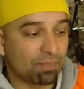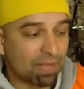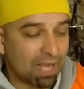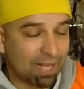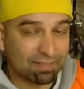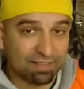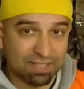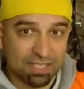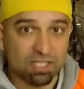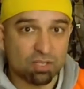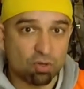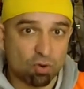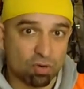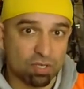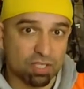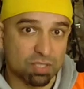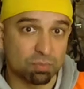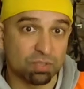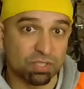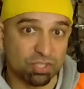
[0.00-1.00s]
And this
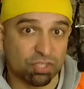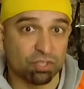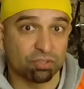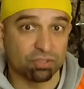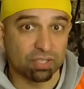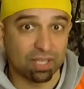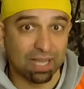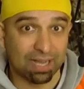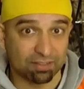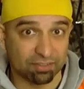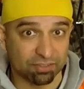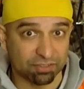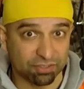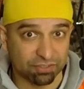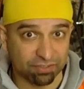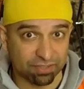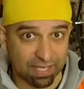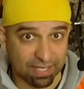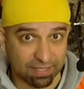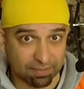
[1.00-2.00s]
course will show you how to do
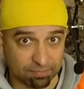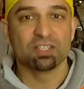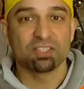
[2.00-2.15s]
that.